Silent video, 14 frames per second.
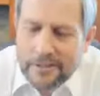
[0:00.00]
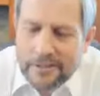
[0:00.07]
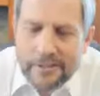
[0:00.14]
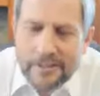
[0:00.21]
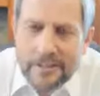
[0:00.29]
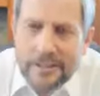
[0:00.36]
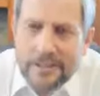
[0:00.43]

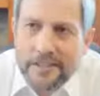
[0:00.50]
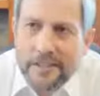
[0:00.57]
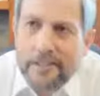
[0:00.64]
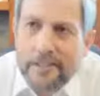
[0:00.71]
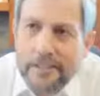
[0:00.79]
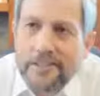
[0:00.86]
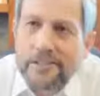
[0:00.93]
you can tell, I
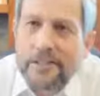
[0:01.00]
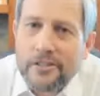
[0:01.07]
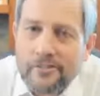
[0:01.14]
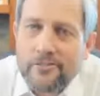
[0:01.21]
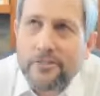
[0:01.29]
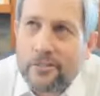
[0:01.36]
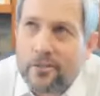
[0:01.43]
mean, I just
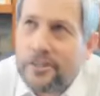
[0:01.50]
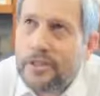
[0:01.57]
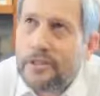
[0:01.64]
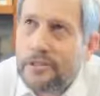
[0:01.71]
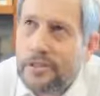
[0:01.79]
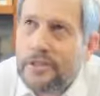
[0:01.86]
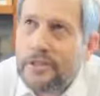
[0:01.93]
love the Marine
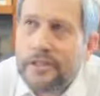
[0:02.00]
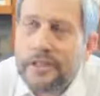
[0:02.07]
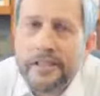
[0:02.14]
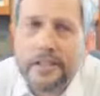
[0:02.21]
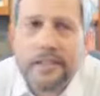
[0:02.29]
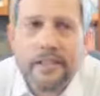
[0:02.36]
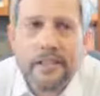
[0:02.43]
Corps,
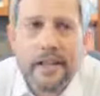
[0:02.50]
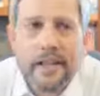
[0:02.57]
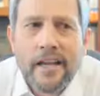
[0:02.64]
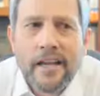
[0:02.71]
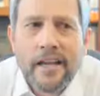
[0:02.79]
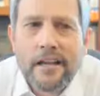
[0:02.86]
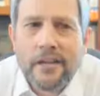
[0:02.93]
and
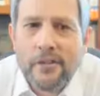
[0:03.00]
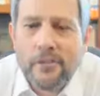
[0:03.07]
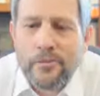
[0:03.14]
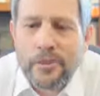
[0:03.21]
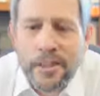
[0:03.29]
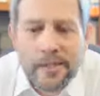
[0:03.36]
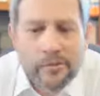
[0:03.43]
I do,
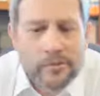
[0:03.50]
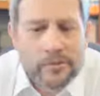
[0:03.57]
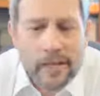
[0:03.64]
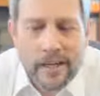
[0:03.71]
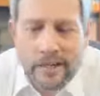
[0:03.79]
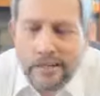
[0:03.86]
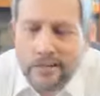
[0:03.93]
but
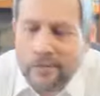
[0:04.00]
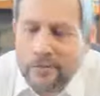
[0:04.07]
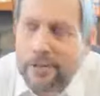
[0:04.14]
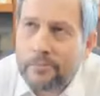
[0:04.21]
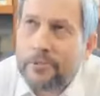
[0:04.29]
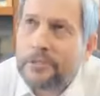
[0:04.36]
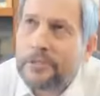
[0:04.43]
I didn't
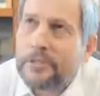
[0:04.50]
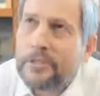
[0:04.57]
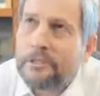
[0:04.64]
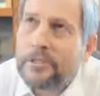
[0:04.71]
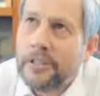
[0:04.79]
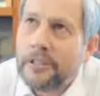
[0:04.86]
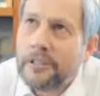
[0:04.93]
want to pull any
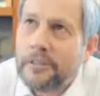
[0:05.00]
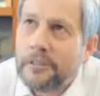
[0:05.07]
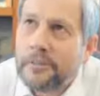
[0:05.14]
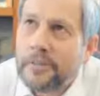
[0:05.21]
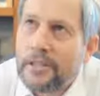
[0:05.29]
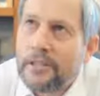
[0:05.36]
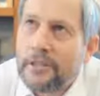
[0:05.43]
punches
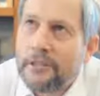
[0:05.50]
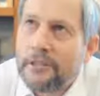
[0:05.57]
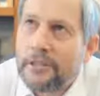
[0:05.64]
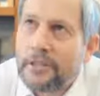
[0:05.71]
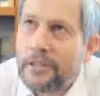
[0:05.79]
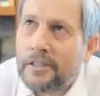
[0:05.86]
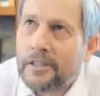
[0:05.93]
about the
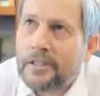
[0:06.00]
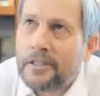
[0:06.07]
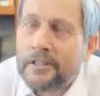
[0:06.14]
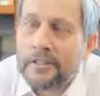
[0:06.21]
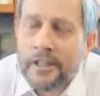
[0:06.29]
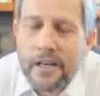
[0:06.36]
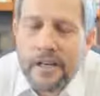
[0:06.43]
flaws, and